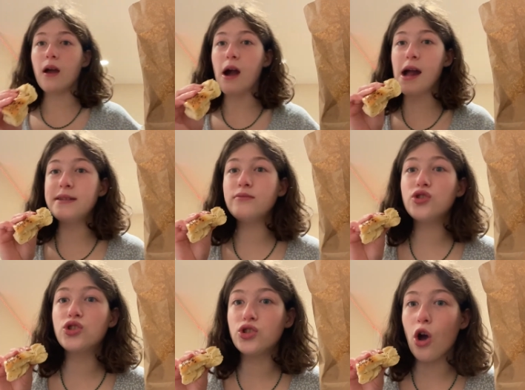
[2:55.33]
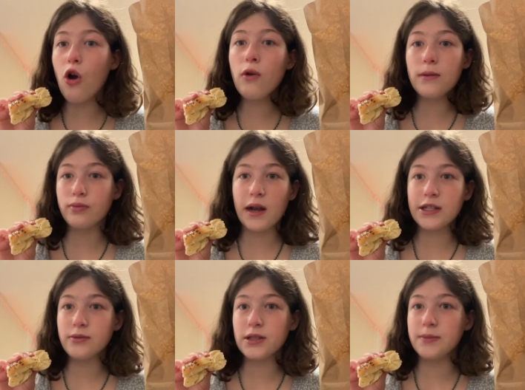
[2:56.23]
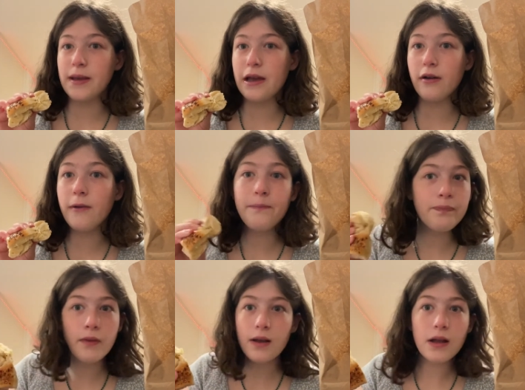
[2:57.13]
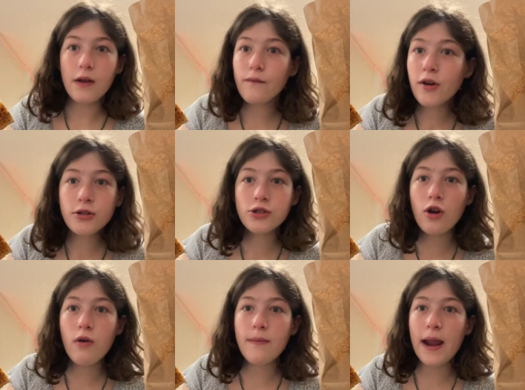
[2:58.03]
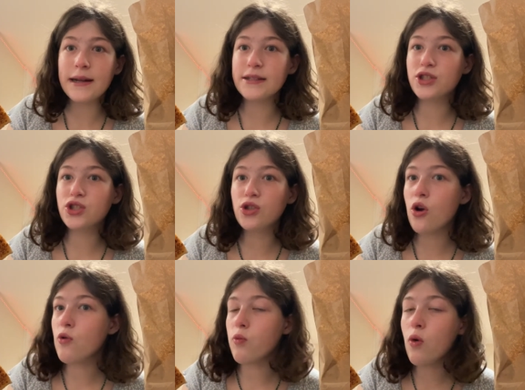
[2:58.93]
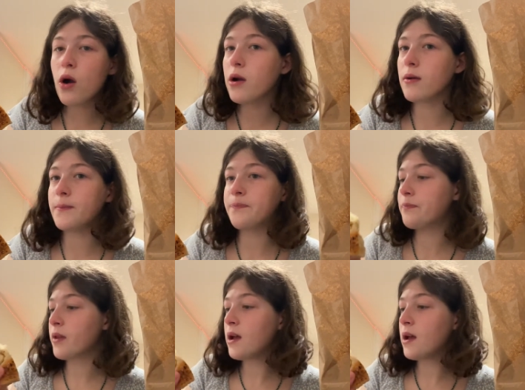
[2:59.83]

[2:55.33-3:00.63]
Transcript: I am so impressed with this bagel. First store we made, it's so warm.